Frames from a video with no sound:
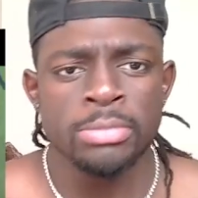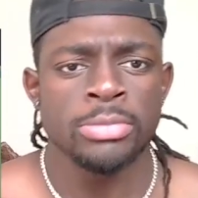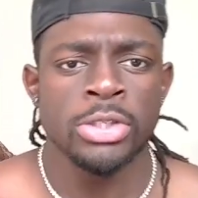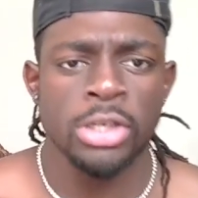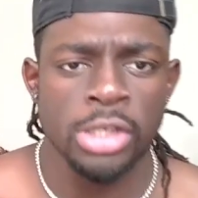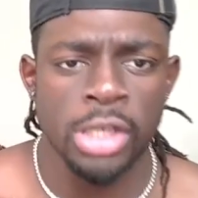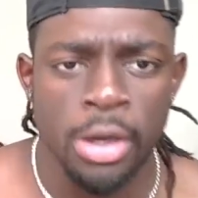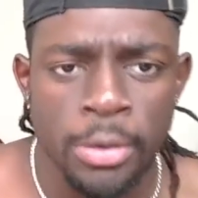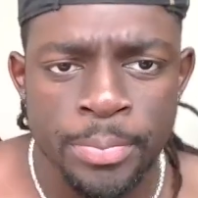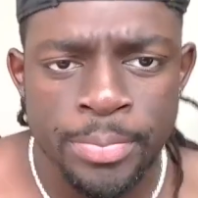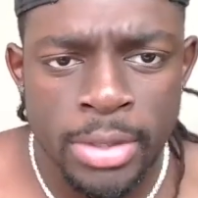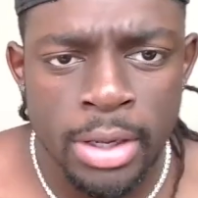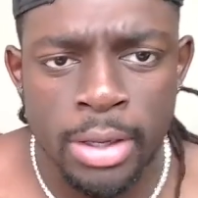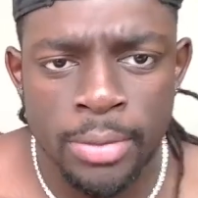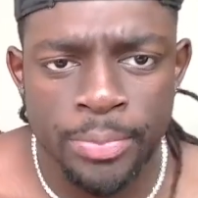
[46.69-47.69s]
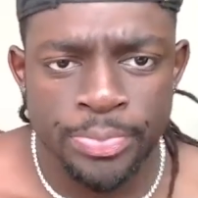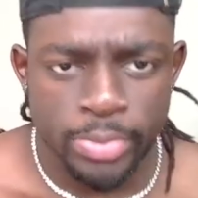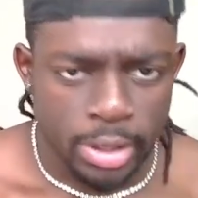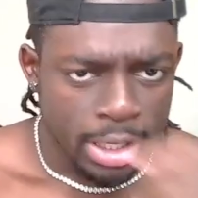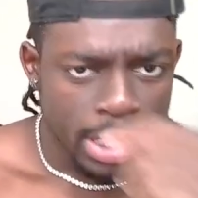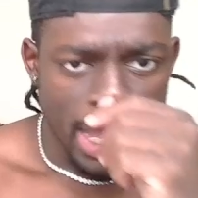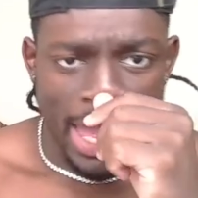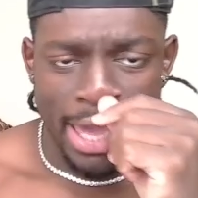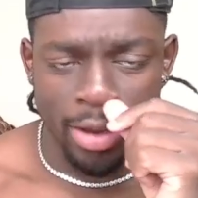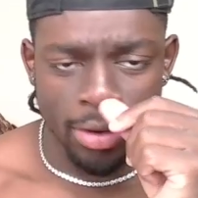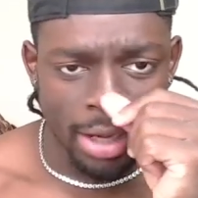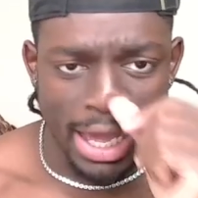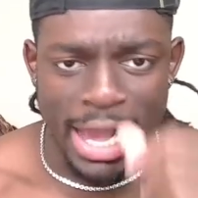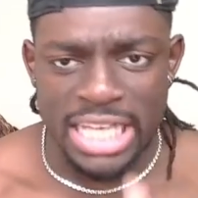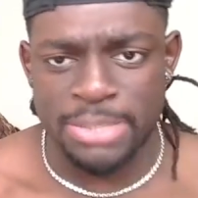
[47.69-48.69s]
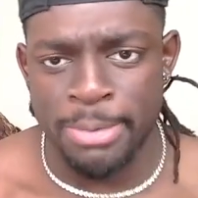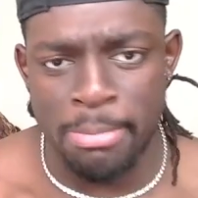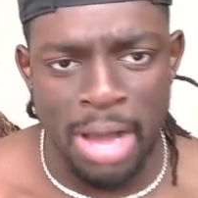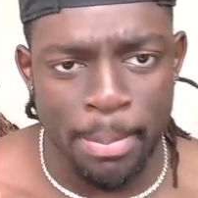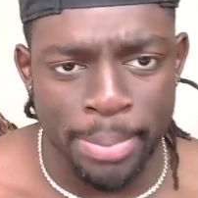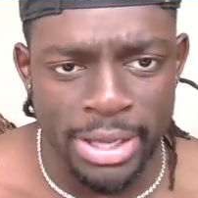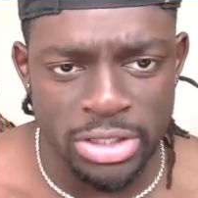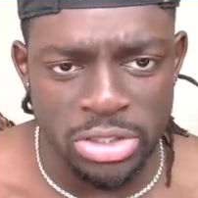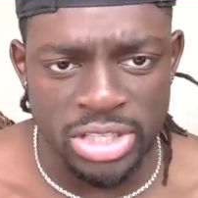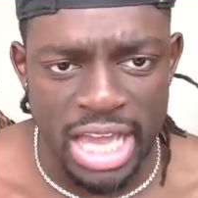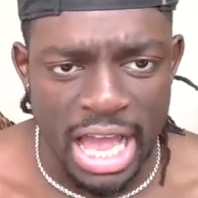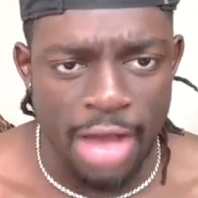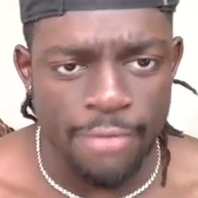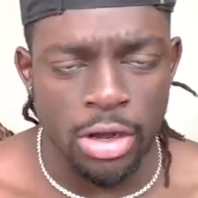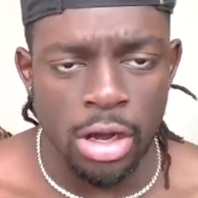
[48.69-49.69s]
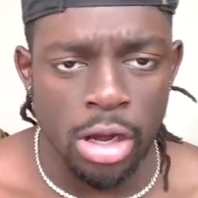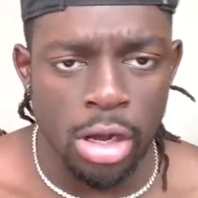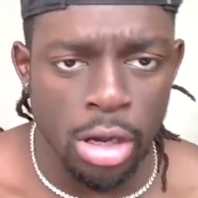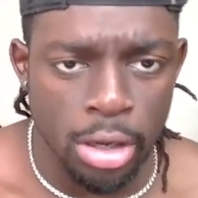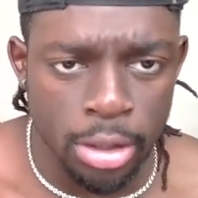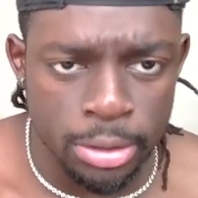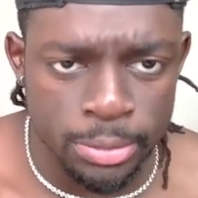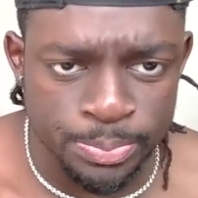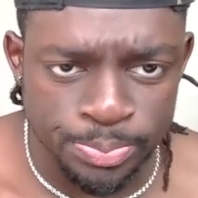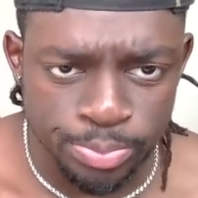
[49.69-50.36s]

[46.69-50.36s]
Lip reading: You know, I ain't gonna lie, I spent my pitches to have a